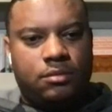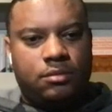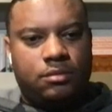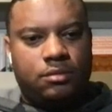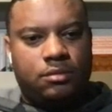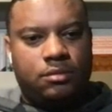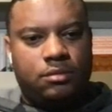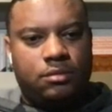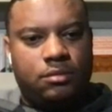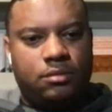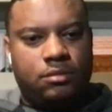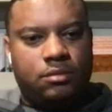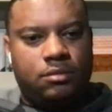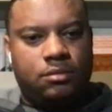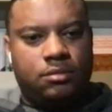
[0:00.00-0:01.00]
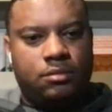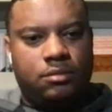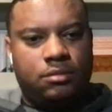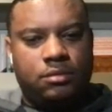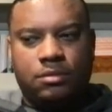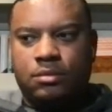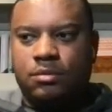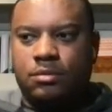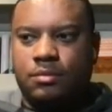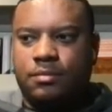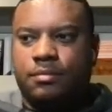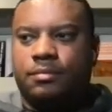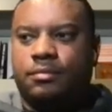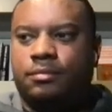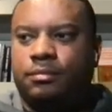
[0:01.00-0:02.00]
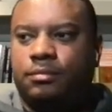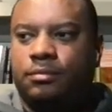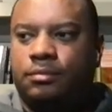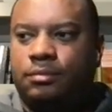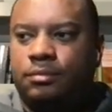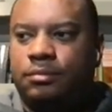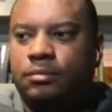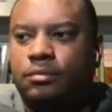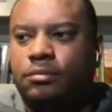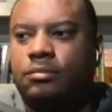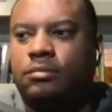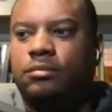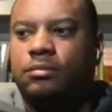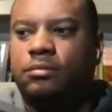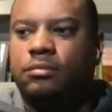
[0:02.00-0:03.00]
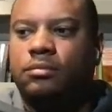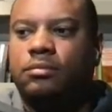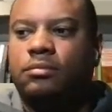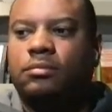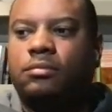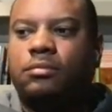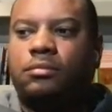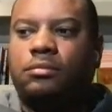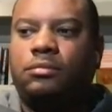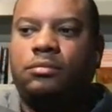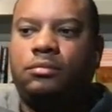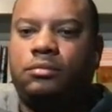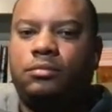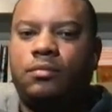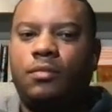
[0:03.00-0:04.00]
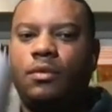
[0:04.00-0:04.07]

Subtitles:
[no speech]